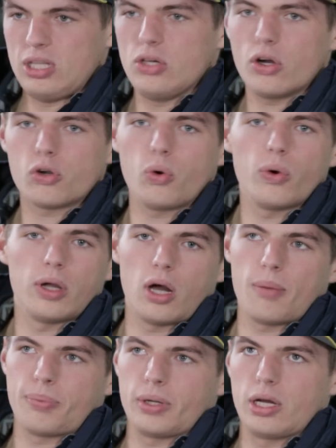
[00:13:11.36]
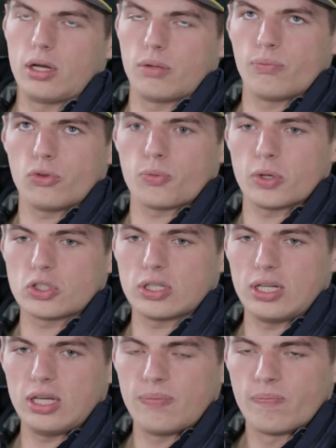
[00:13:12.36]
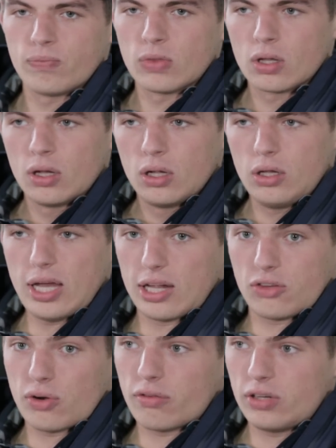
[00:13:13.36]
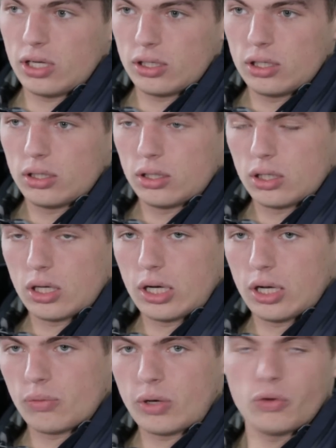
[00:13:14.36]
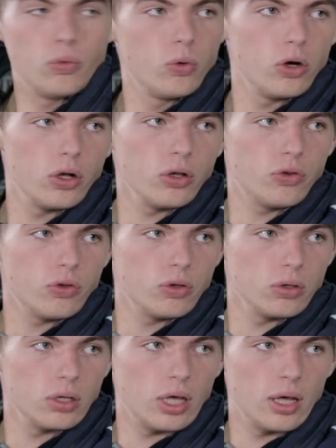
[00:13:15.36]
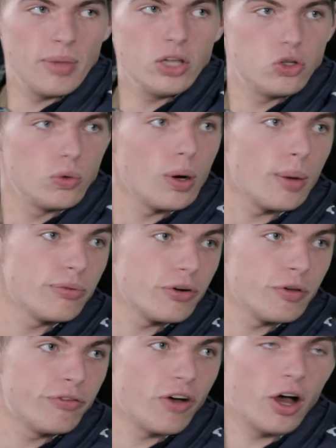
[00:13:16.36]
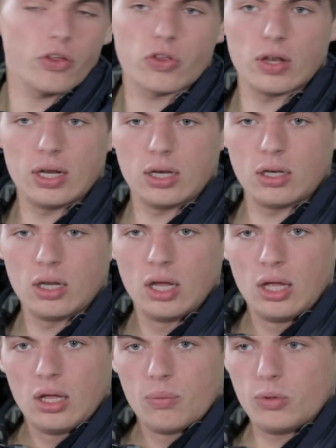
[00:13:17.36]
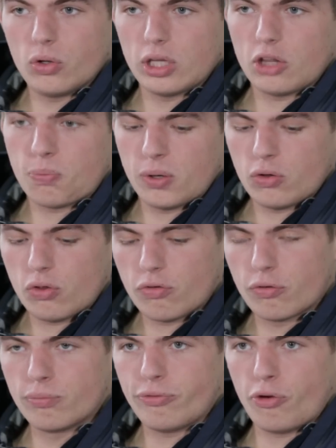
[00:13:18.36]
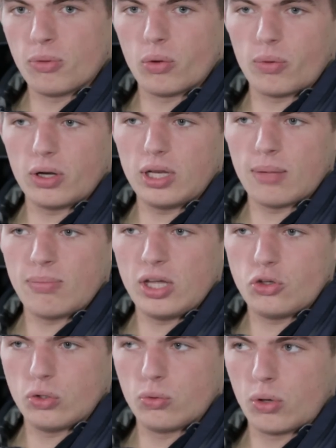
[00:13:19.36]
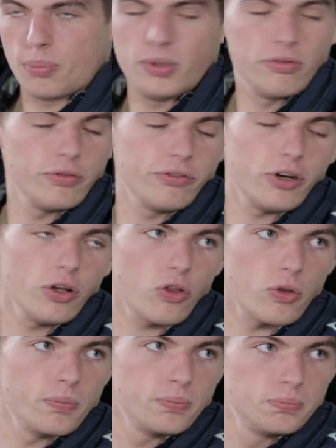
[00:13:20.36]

mean, you're growing up, especially, traveling around the world makes you grow up very fast, and then with all the experiences from Formula One, that makes you grow up even faster.